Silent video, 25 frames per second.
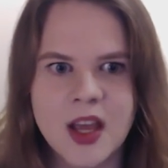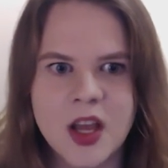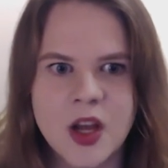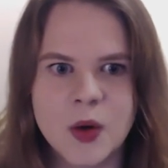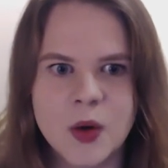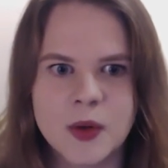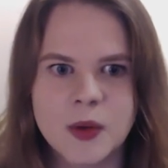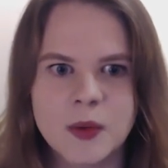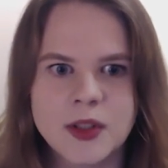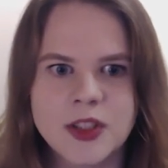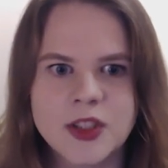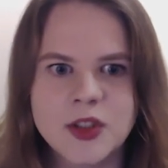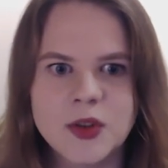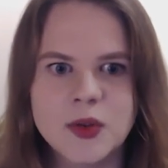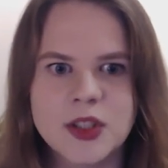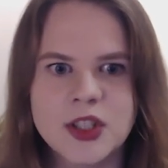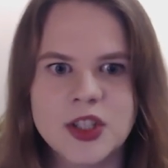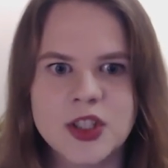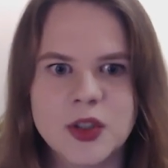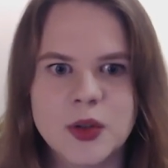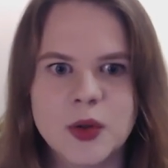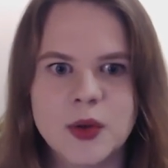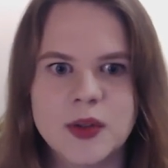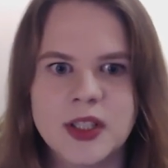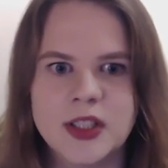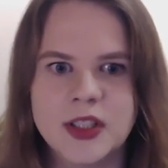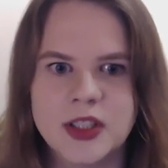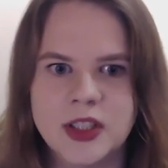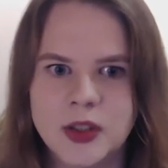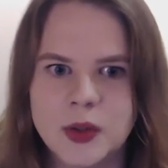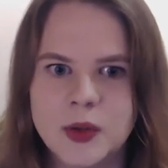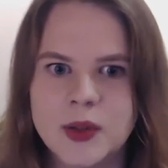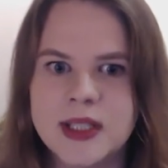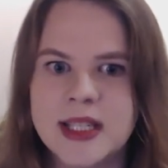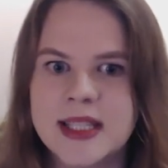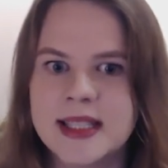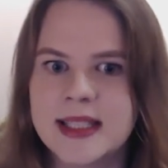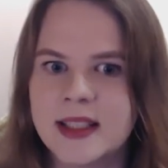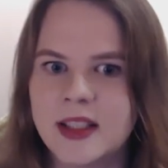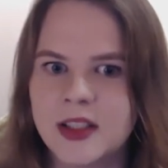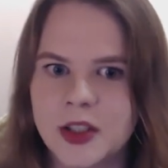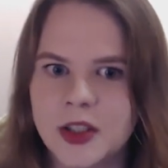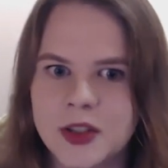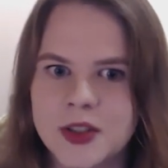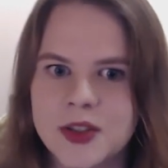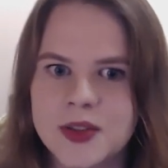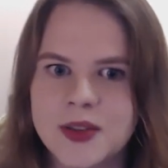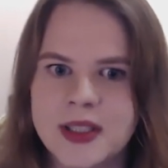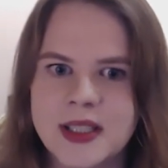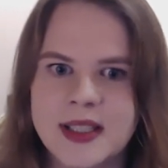We want to ensure that users in
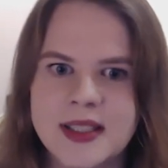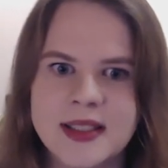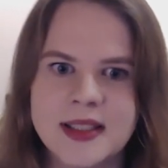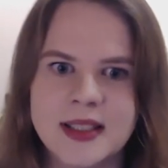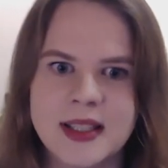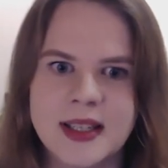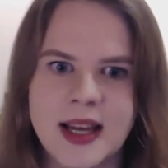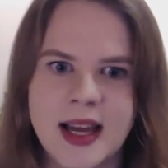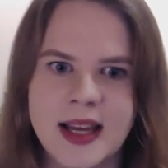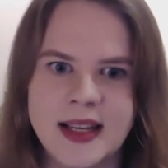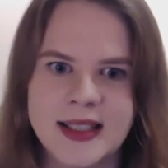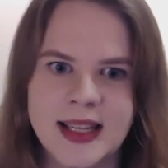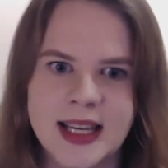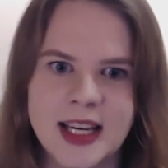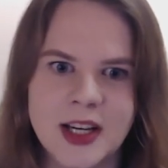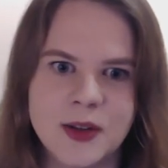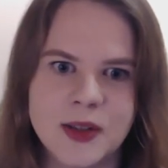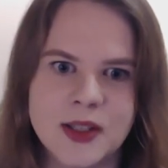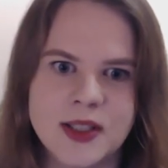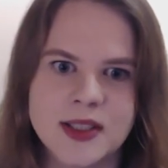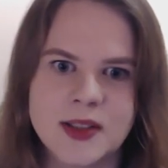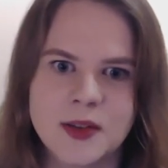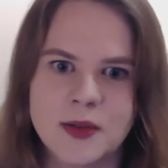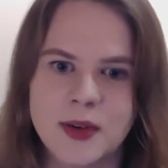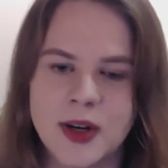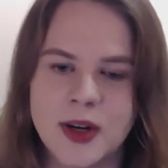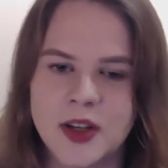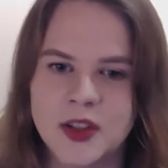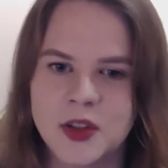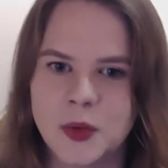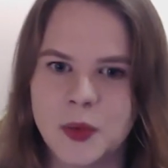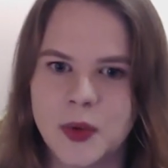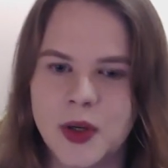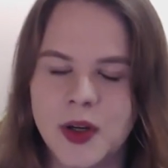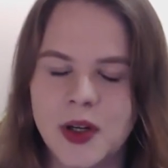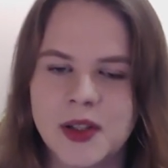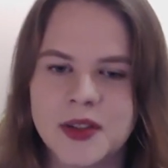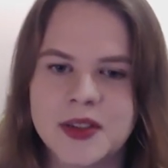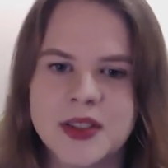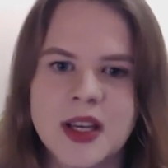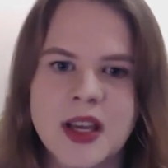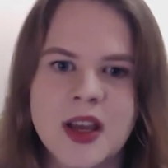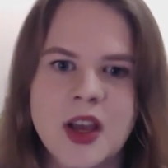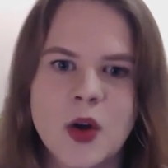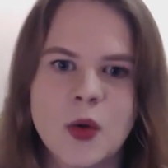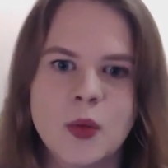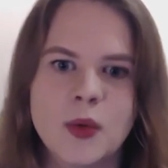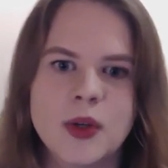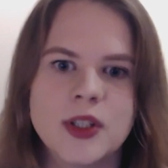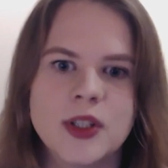countries and areas around the world
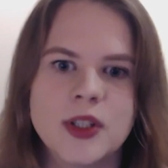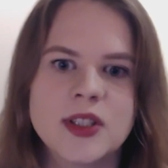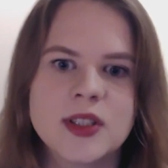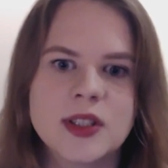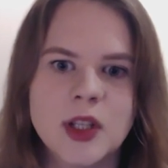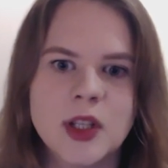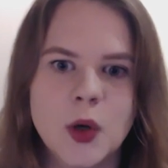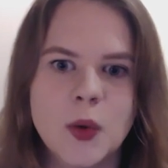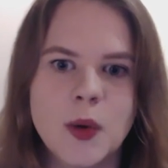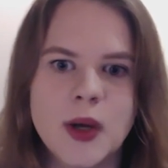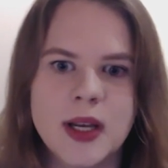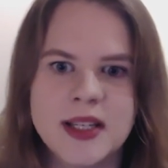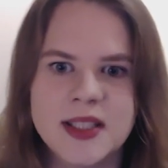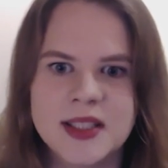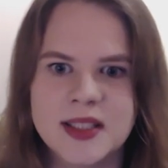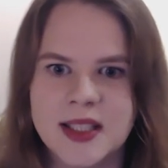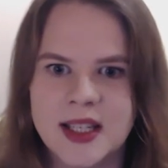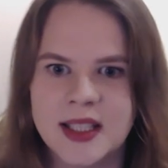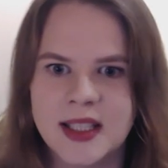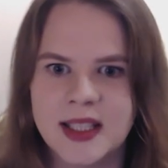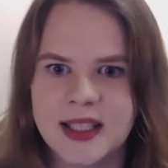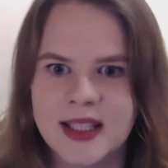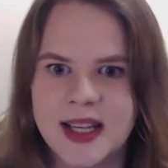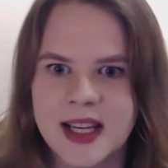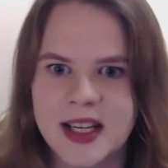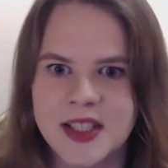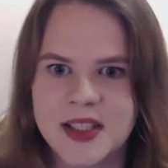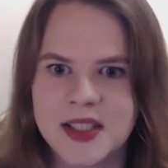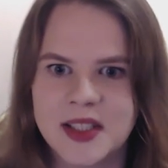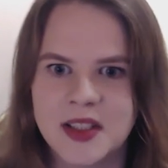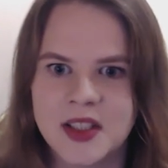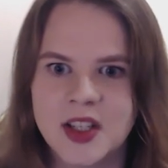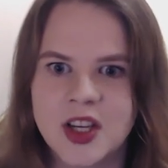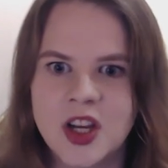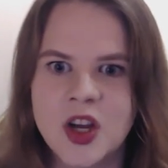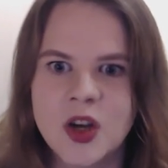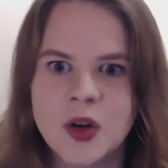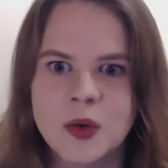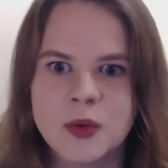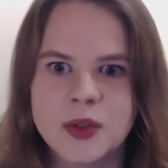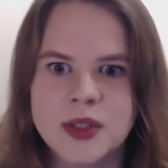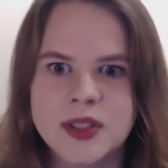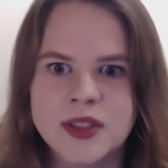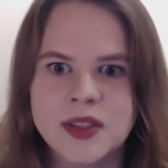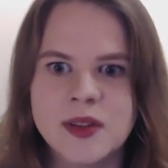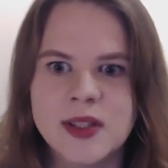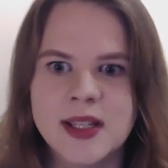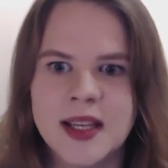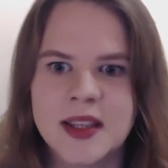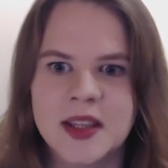with slower internet connection will
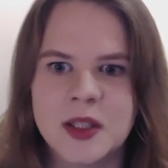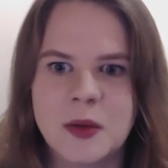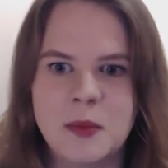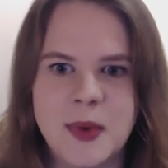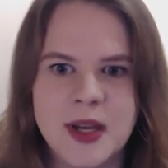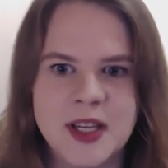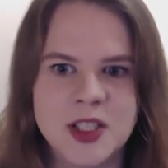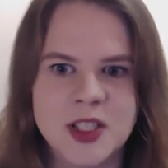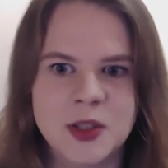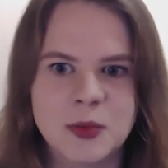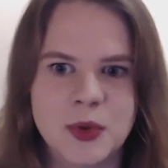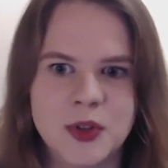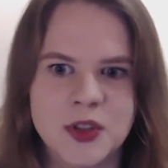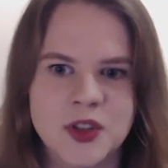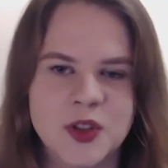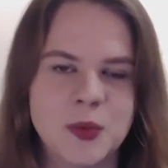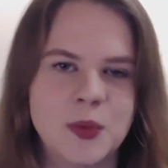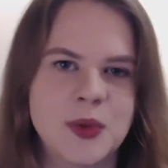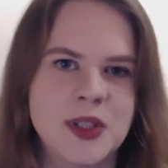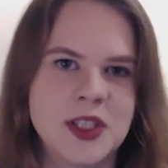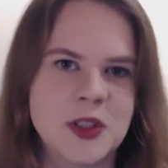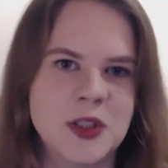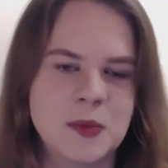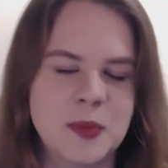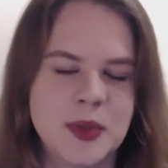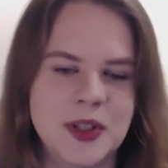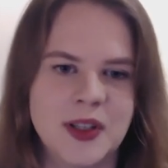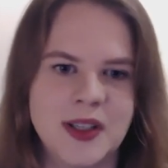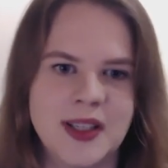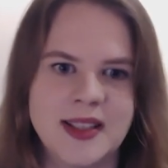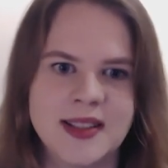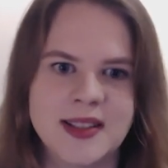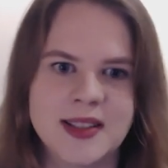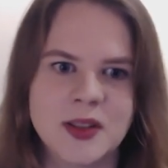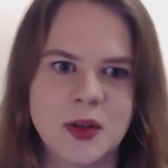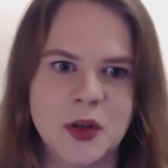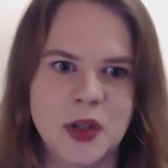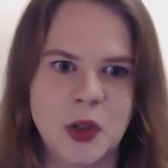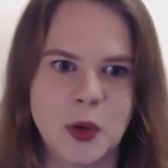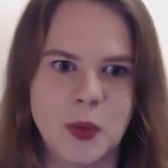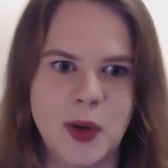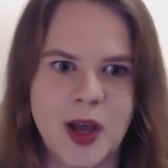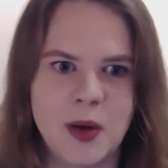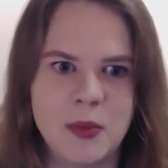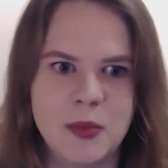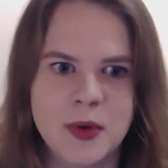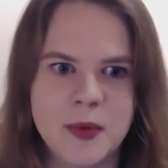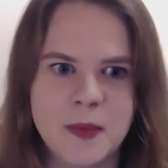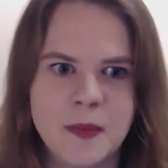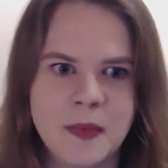still get the best possible experience on the web.
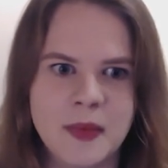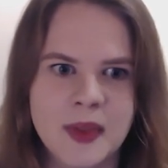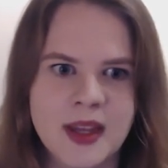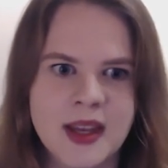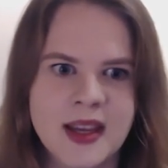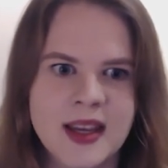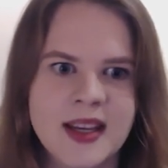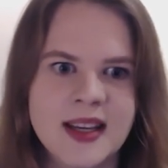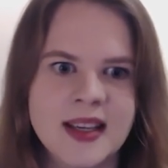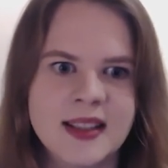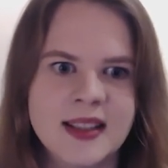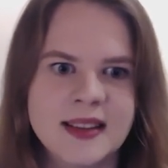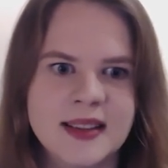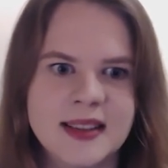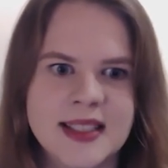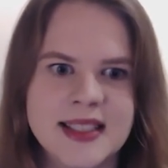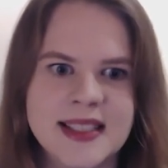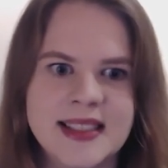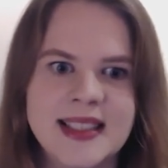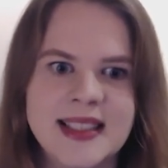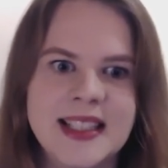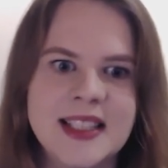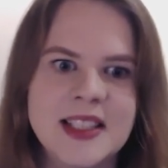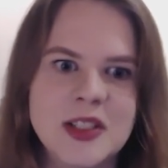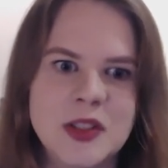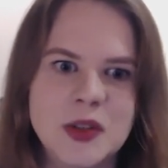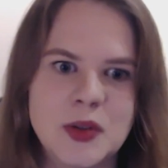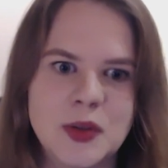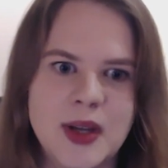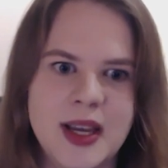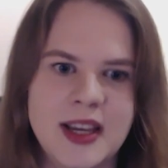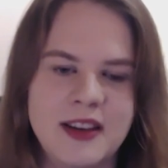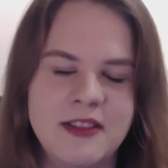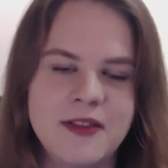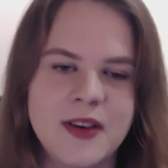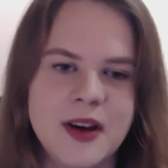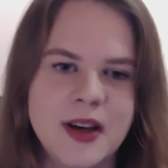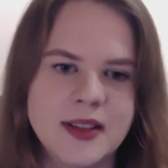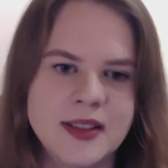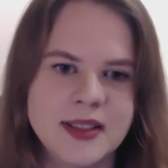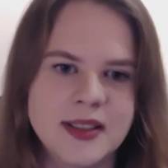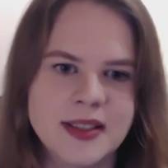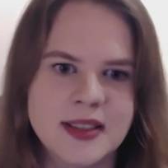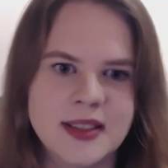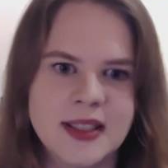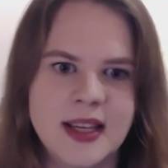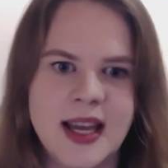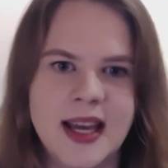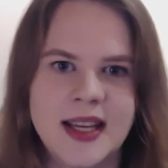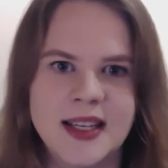This leads to a
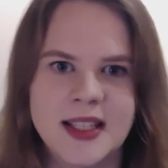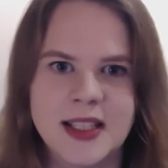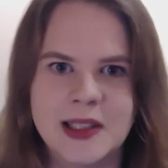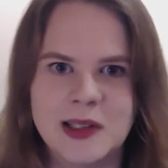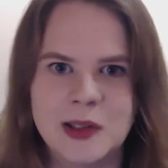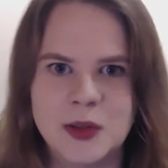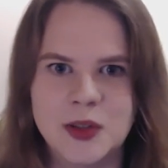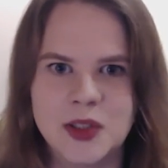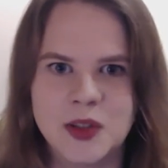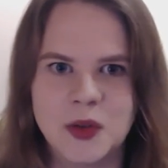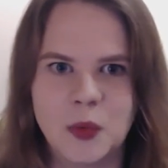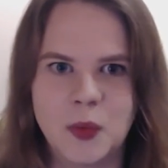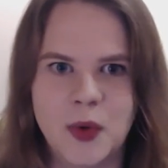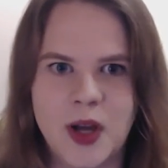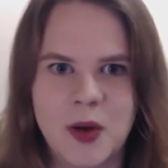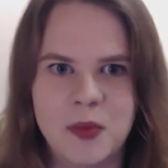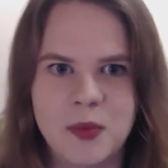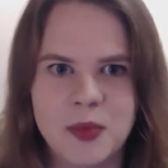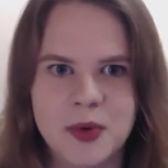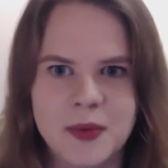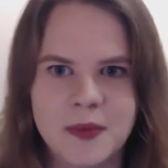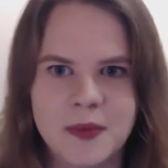fast and inclusive web.